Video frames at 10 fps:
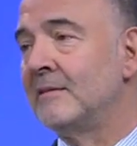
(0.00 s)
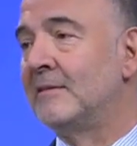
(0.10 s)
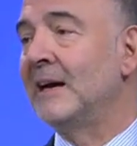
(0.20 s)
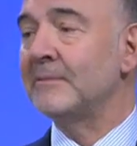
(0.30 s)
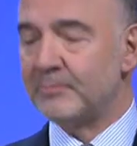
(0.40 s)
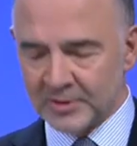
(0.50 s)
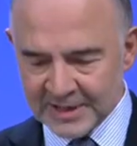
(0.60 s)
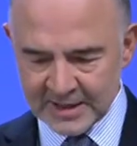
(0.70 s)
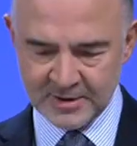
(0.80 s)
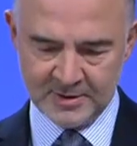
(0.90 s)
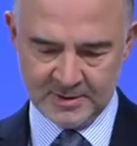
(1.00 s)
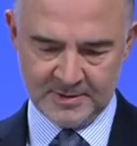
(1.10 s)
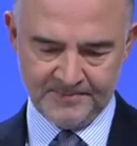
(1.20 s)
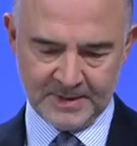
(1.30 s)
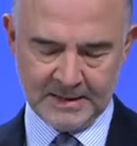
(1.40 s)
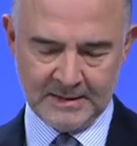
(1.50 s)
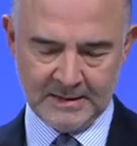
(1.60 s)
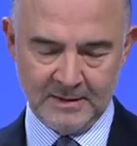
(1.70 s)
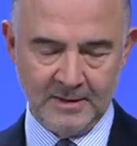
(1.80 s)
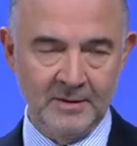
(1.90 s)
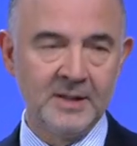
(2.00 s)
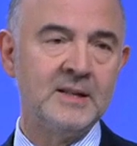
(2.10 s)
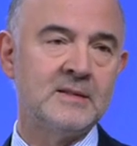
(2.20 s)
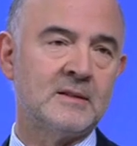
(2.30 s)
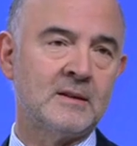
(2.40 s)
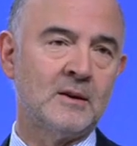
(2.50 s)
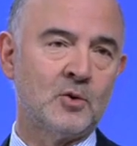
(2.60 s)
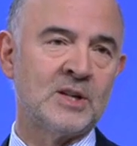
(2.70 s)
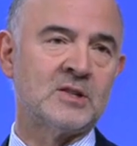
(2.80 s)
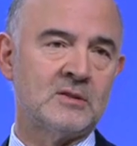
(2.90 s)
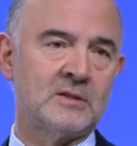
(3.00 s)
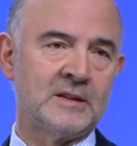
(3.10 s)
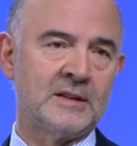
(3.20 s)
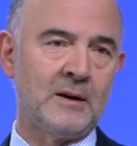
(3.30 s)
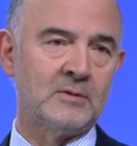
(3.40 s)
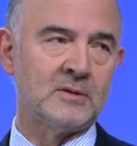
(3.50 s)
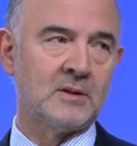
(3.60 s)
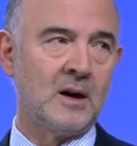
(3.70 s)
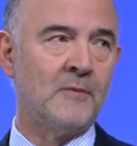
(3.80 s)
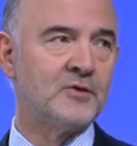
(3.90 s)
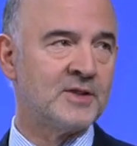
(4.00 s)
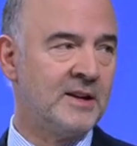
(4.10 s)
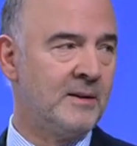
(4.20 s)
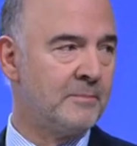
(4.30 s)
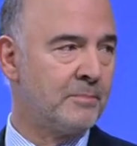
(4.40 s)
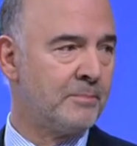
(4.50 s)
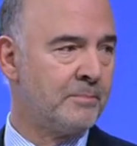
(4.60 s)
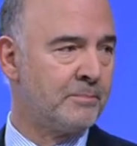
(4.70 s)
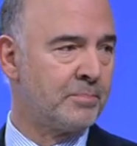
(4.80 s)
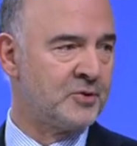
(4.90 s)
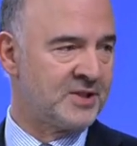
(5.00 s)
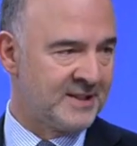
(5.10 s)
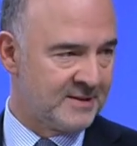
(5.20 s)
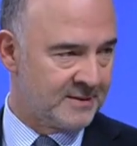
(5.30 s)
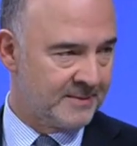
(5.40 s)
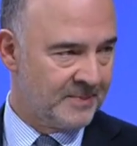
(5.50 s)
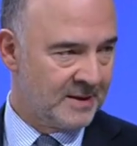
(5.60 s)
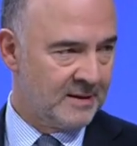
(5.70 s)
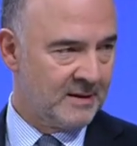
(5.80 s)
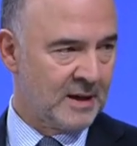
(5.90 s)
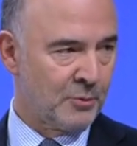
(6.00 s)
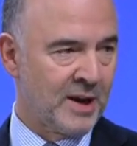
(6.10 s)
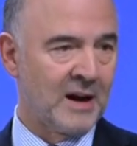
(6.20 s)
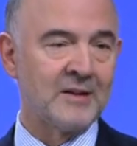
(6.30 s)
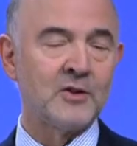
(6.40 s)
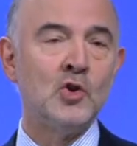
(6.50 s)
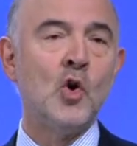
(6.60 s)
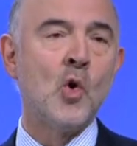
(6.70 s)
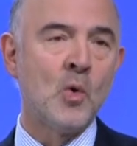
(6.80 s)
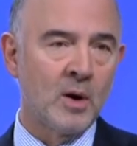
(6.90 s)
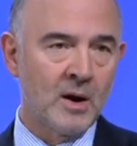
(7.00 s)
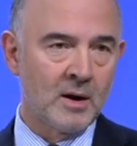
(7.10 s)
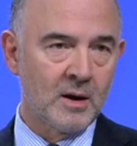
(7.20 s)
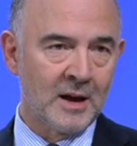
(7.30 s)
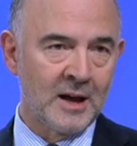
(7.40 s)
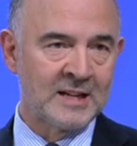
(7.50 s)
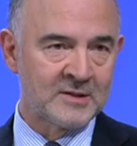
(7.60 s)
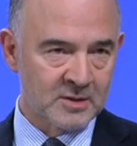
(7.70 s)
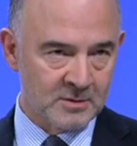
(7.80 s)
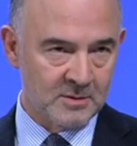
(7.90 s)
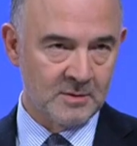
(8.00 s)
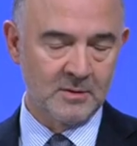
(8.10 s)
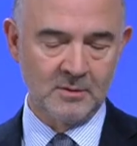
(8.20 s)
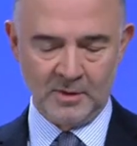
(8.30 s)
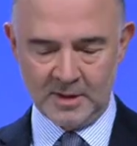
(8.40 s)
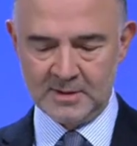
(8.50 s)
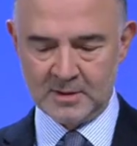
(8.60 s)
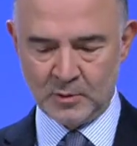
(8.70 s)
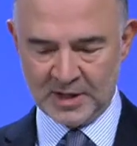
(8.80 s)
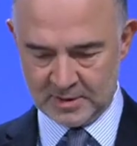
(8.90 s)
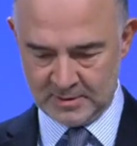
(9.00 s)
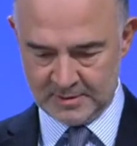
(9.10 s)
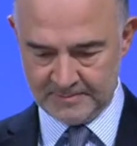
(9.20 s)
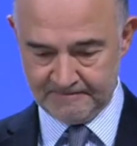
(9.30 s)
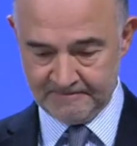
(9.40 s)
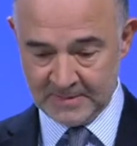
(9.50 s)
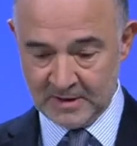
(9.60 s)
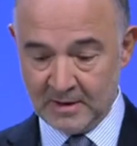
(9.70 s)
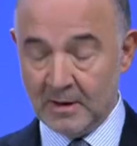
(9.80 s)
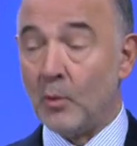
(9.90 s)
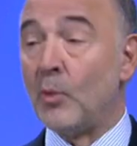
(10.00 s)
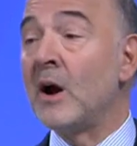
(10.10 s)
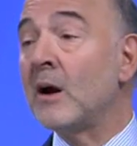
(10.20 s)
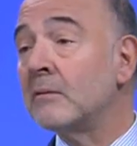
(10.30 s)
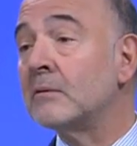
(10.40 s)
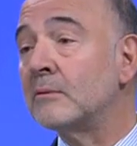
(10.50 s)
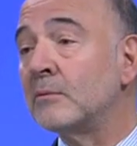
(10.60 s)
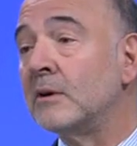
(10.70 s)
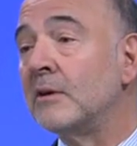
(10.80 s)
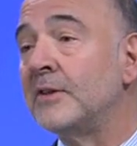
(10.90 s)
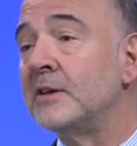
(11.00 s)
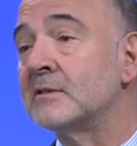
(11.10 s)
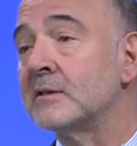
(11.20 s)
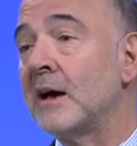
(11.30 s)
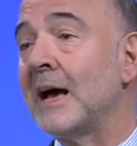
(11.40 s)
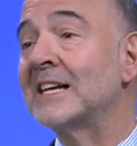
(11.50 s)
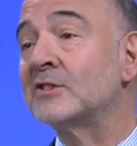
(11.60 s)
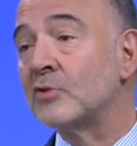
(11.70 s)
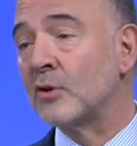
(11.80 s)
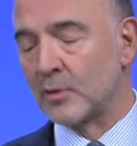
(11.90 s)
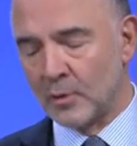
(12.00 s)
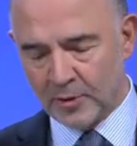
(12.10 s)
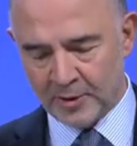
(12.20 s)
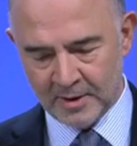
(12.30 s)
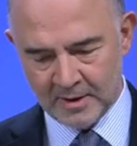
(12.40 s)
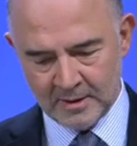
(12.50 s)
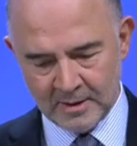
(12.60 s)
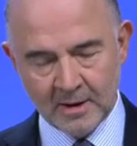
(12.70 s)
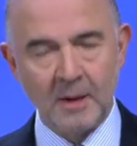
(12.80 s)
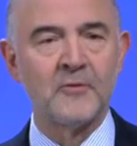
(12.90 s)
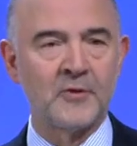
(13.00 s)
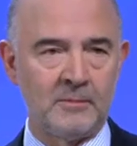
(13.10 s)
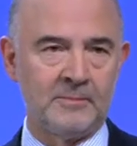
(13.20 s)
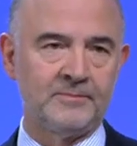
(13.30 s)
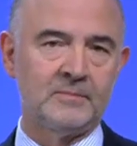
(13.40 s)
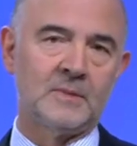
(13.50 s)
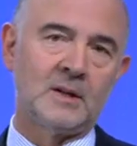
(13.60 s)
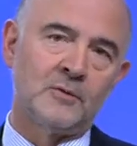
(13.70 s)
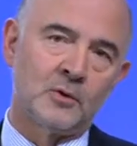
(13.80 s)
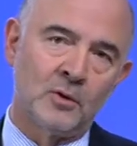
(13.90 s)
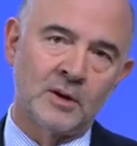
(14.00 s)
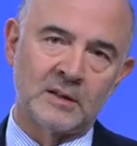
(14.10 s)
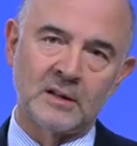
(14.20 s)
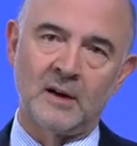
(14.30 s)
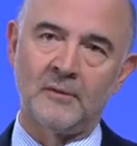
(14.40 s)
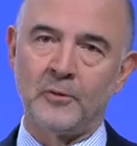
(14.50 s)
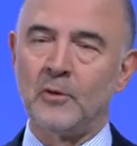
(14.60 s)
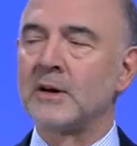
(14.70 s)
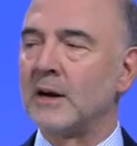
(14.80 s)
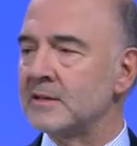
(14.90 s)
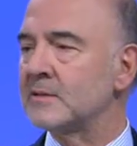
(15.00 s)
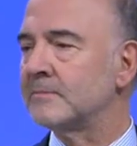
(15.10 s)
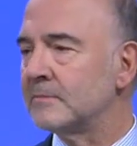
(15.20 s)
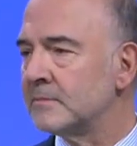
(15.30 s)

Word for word: debt reductions, uh, these uh, questions and doubts obviously persist, and we had no answer to these questions. Where will this extra growth come from? If you look at our forecast,